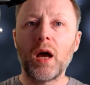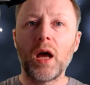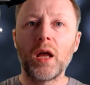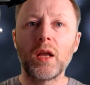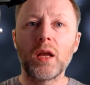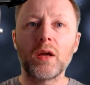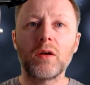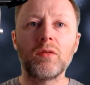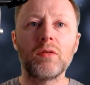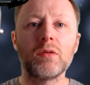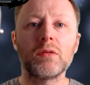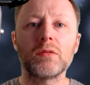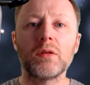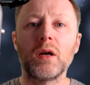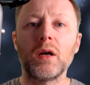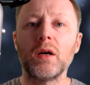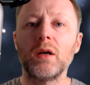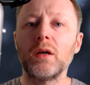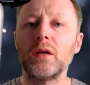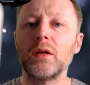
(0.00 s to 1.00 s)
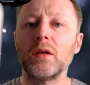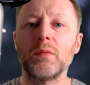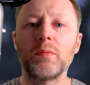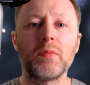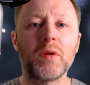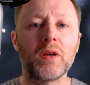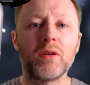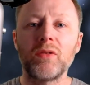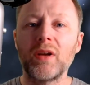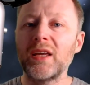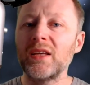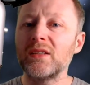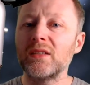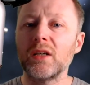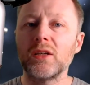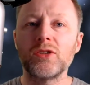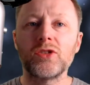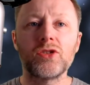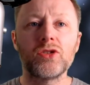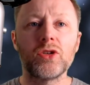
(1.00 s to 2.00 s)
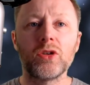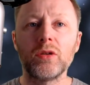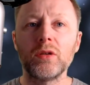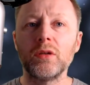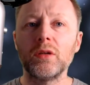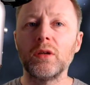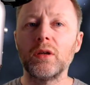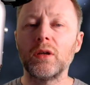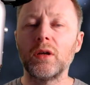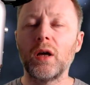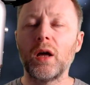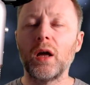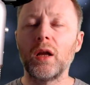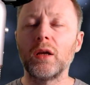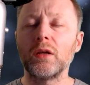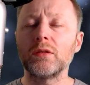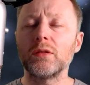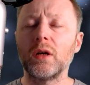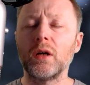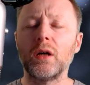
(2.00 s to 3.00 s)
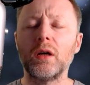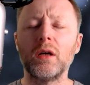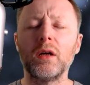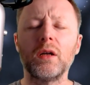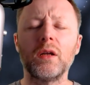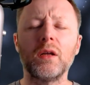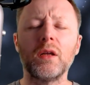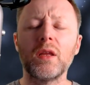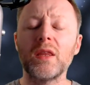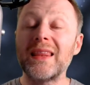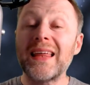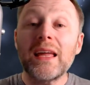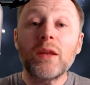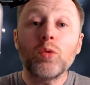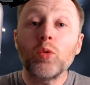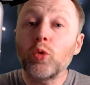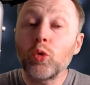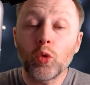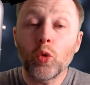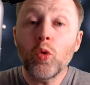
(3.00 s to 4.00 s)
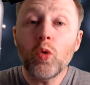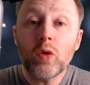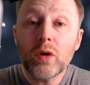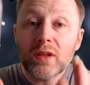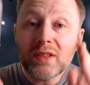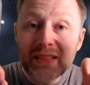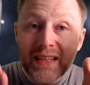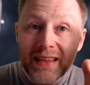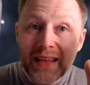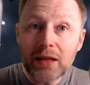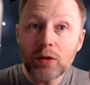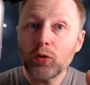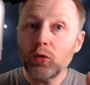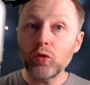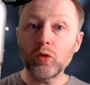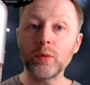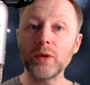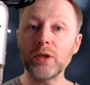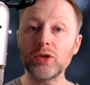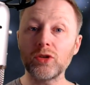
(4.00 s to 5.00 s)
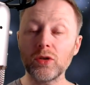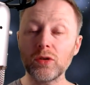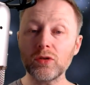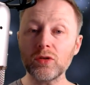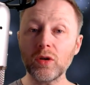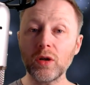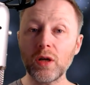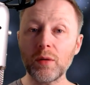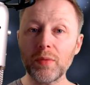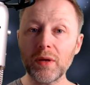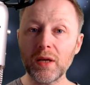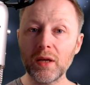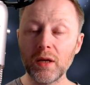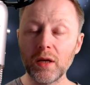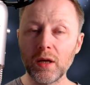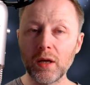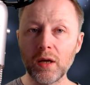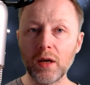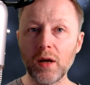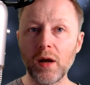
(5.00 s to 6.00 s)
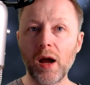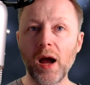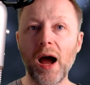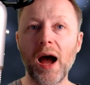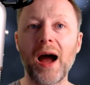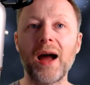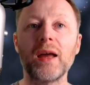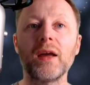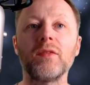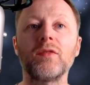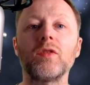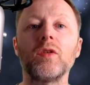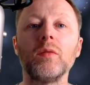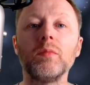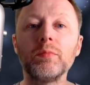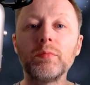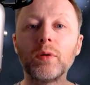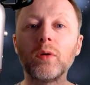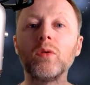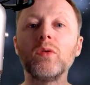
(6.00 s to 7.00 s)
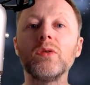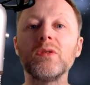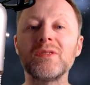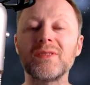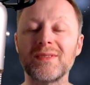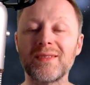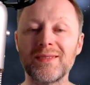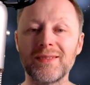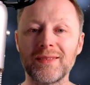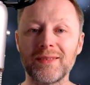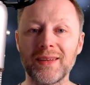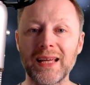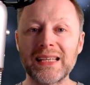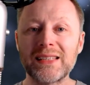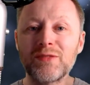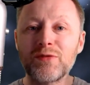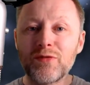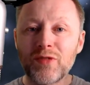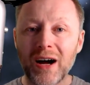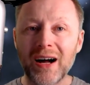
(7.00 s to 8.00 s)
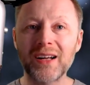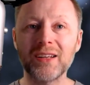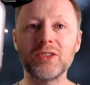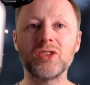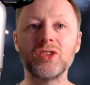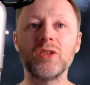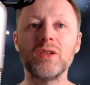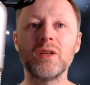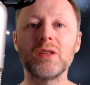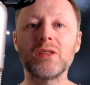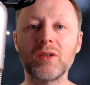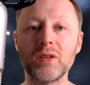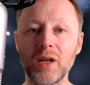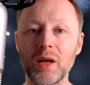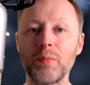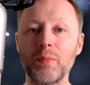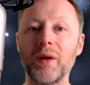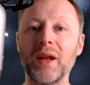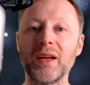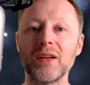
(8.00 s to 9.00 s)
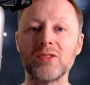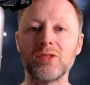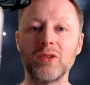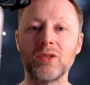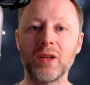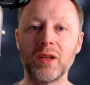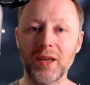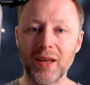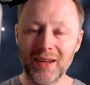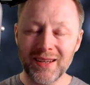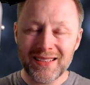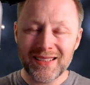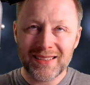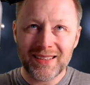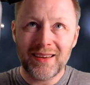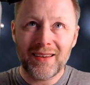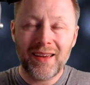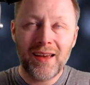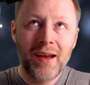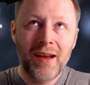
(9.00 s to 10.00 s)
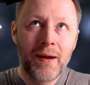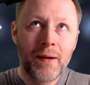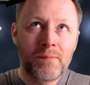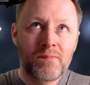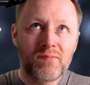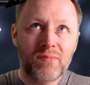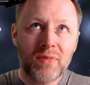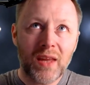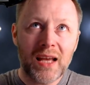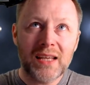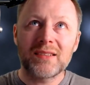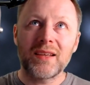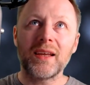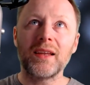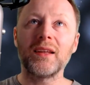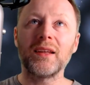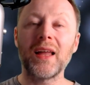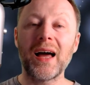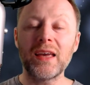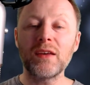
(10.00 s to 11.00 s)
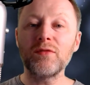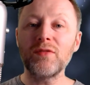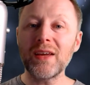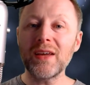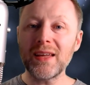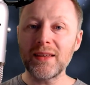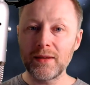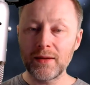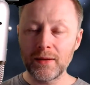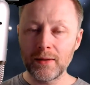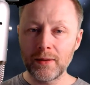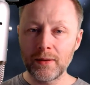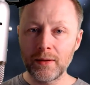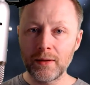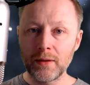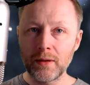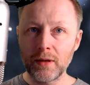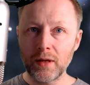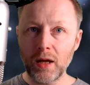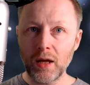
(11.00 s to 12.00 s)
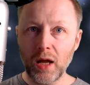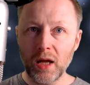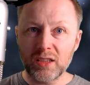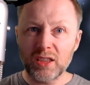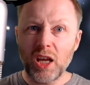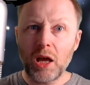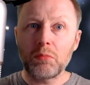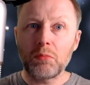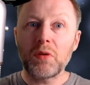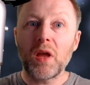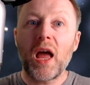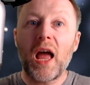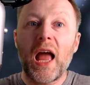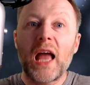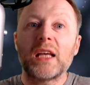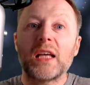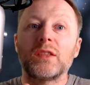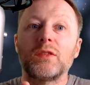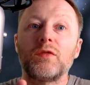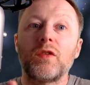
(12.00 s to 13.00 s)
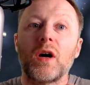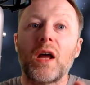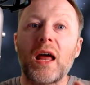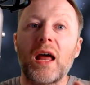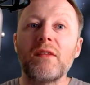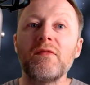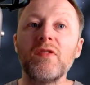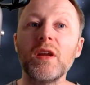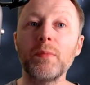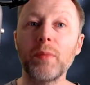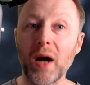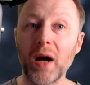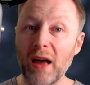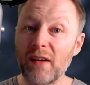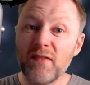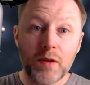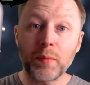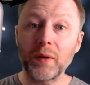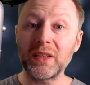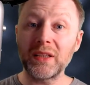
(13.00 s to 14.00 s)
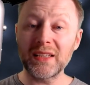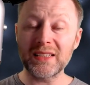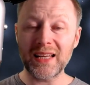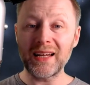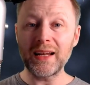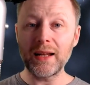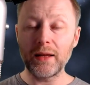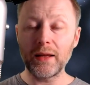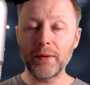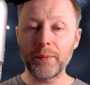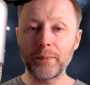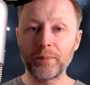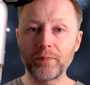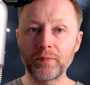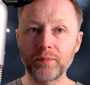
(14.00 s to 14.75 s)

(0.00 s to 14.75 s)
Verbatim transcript: And he goes like that, he writes this tune, and he's like that. They don't know, see they don't know what the tune's going to be. I have composed this fart tune that's going to bring us all together. It's like, it's like Live Aid, except it's for everybody, everybody's in it.